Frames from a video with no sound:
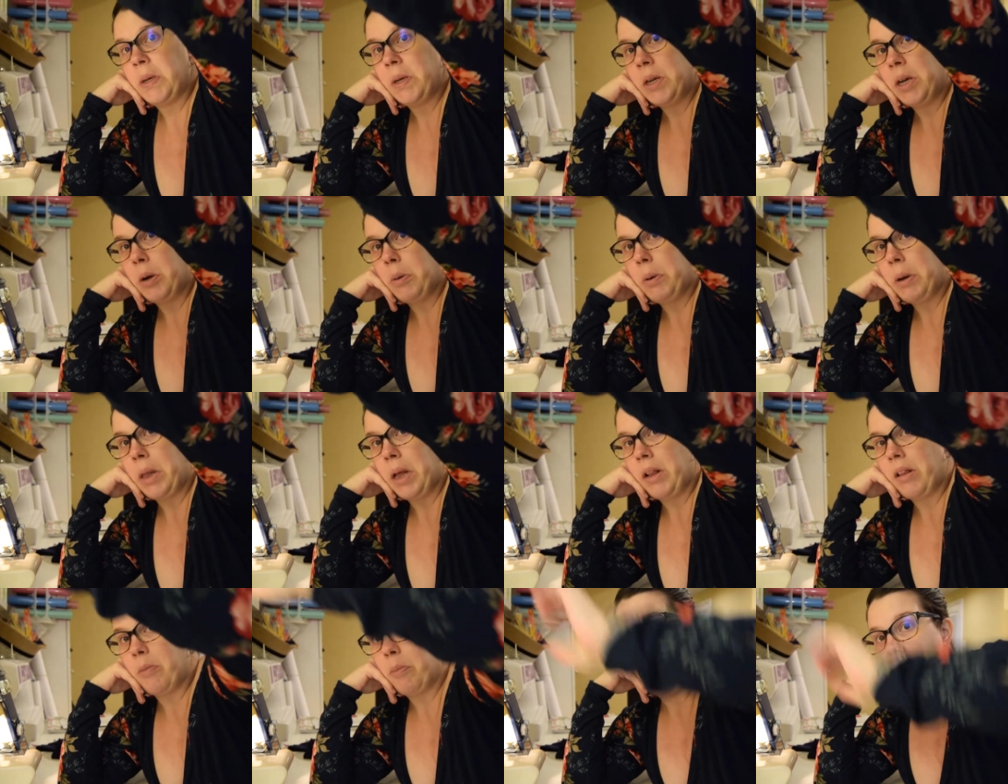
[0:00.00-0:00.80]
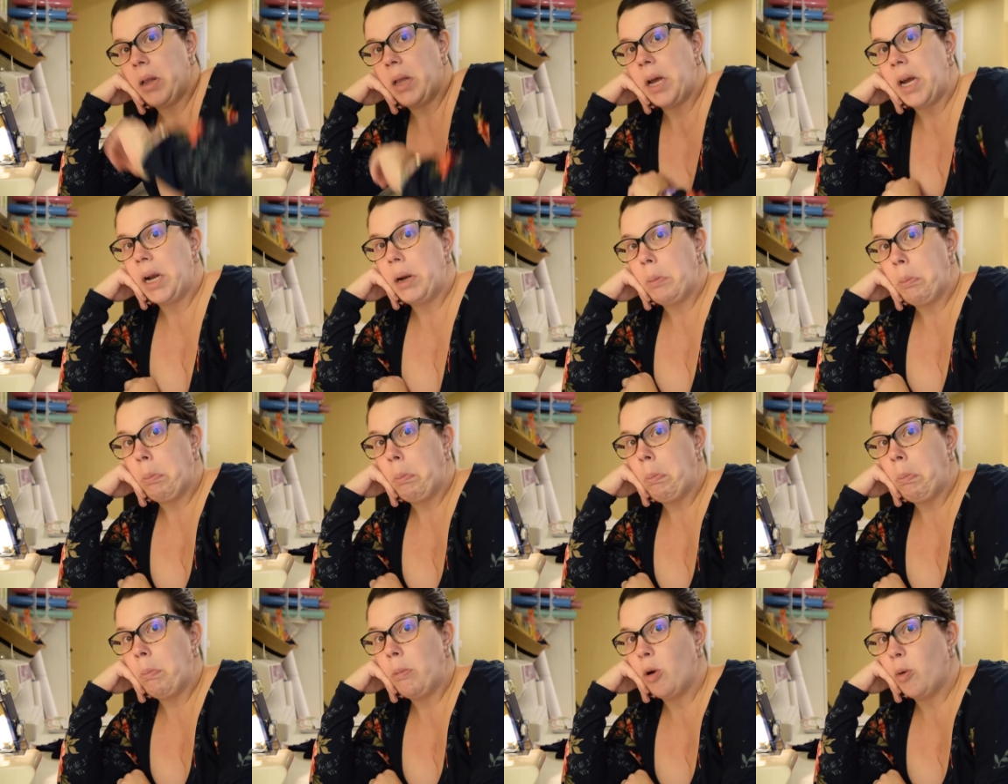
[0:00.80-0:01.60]
get rid of that spotlight.
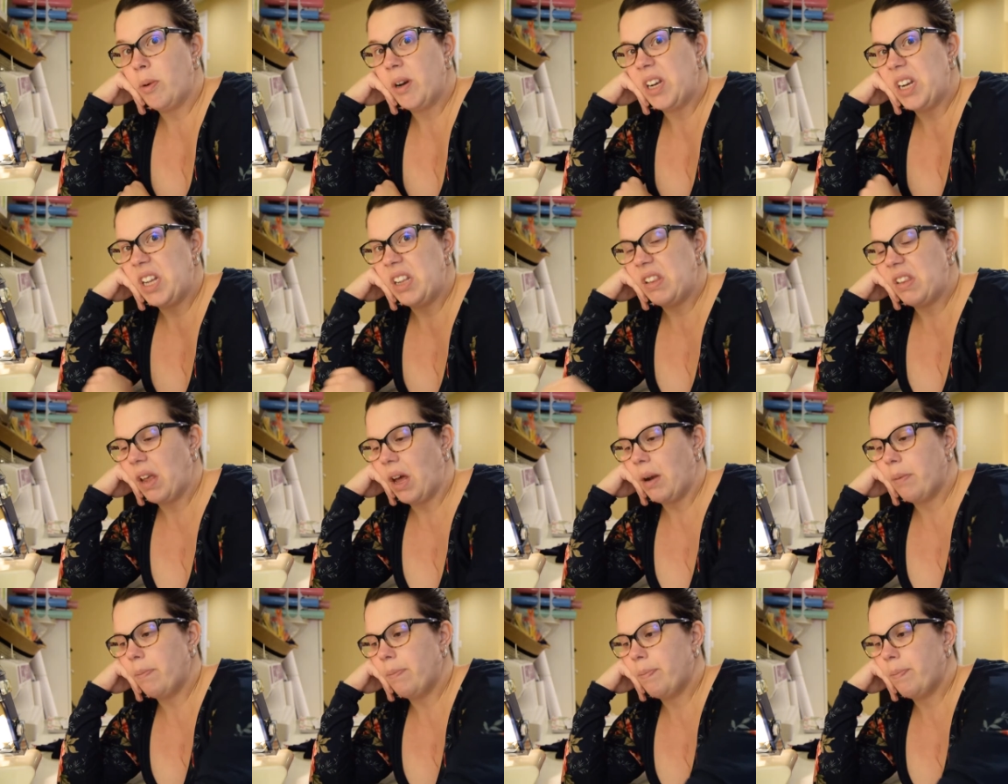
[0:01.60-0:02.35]
Nobody needs that.